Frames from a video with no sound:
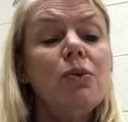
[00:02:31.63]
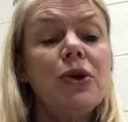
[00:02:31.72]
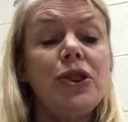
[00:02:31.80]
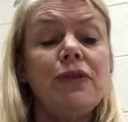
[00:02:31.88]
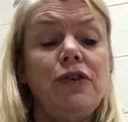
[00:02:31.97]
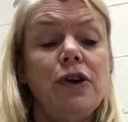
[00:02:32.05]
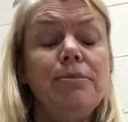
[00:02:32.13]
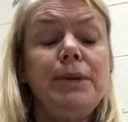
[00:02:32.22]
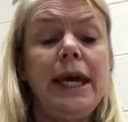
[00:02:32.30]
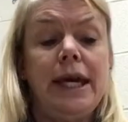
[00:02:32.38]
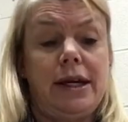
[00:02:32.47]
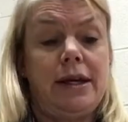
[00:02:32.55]
With a firm
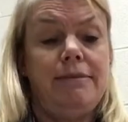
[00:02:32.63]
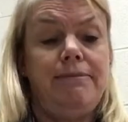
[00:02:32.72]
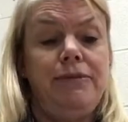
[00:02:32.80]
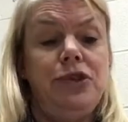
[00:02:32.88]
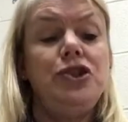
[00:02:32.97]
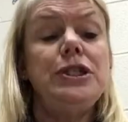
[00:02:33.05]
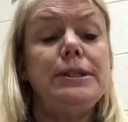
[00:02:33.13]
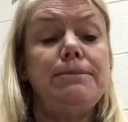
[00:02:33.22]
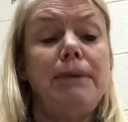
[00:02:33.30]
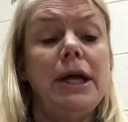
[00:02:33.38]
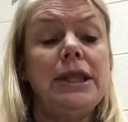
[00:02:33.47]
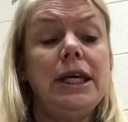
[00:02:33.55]
kick, she
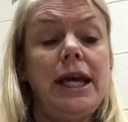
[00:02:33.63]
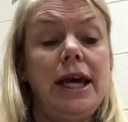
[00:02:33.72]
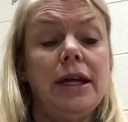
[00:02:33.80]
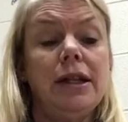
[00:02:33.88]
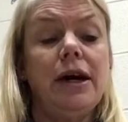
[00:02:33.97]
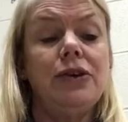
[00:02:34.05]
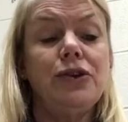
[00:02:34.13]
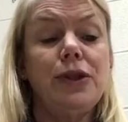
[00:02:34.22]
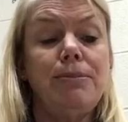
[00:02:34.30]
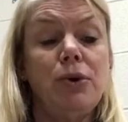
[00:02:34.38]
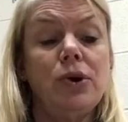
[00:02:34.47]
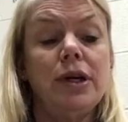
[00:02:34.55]
spun the nail under
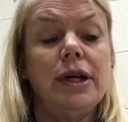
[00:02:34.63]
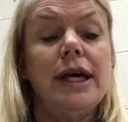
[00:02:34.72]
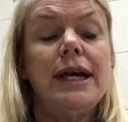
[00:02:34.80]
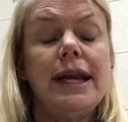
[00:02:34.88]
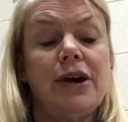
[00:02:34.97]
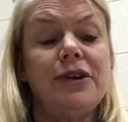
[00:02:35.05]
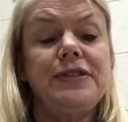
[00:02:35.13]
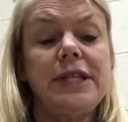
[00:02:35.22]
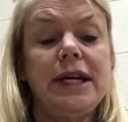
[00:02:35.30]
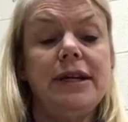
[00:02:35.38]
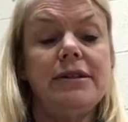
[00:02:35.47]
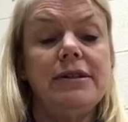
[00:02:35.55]
the board and out of
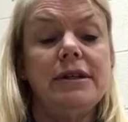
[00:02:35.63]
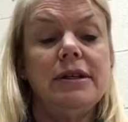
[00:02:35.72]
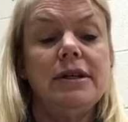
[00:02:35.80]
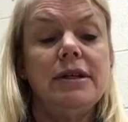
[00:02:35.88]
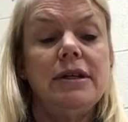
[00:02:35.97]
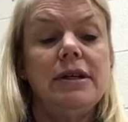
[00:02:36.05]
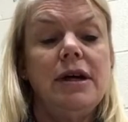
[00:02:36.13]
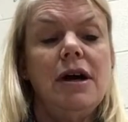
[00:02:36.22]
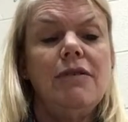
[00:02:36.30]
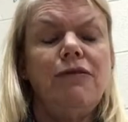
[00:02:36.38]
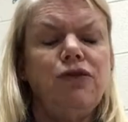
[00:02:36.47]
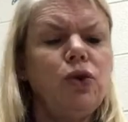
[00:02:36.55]
sight.
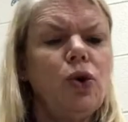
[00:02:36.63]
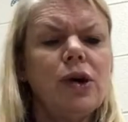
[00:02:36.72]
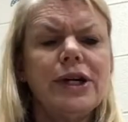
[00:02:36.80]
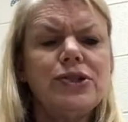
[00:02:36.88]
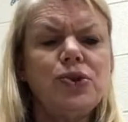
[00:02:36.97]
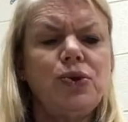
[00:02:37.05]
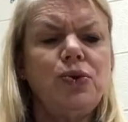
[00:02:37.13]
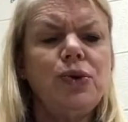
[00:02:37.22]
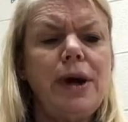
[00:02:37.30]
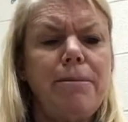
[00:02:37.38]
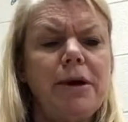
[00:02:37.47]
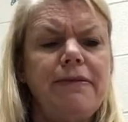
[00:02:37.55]
Flora
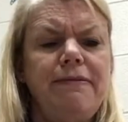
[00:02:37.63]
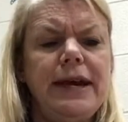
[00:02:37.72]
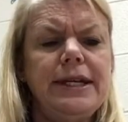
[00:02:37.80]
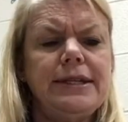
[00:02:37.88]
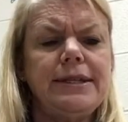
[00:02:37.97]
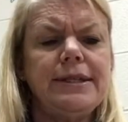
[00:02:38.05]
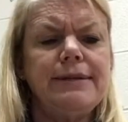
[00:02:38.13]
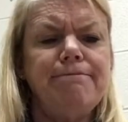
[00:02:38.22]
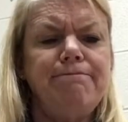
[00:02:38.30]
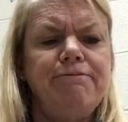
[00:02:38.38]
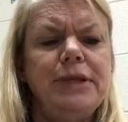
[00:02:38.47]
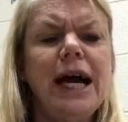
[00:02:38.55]
screwed up her face,
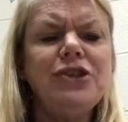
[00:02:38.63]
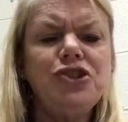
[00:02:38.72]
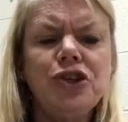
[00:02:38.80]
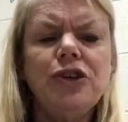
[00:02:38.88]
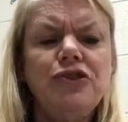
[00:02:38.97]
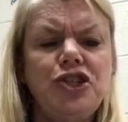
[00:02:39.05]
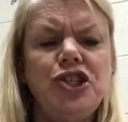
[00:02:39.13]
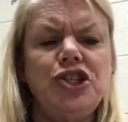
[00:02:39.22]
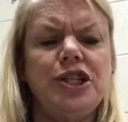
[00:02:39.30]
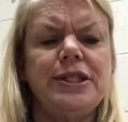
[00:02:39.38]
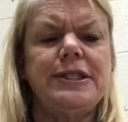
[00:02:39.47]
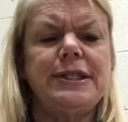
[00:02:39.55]
not sure if she
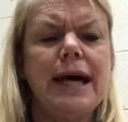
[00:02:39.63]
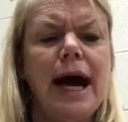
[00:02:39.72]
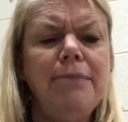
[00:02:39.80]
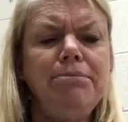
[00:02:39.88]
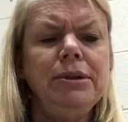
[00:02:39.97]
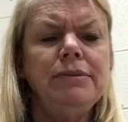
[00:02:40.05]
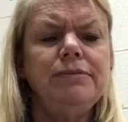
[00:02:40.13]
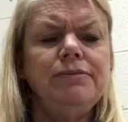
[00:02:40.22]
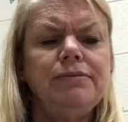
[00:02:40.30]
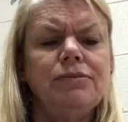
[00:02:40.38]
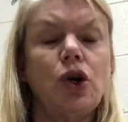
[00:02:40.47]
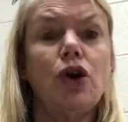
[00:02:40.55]
should stomp
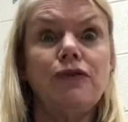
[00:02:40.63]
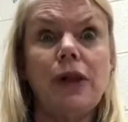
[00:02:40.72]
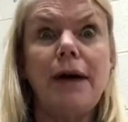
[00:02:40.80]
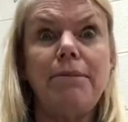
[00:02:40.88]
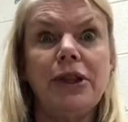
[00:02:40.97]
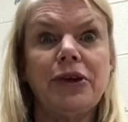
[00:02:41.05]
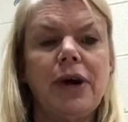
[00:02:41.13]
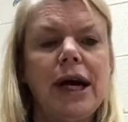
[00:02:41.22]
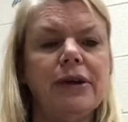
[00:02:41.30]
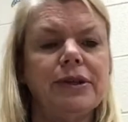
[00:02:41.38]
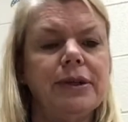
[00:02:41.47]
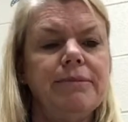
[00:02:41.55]
or flop on the
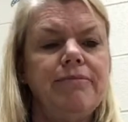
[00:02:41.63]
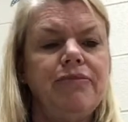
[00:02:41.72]
ground.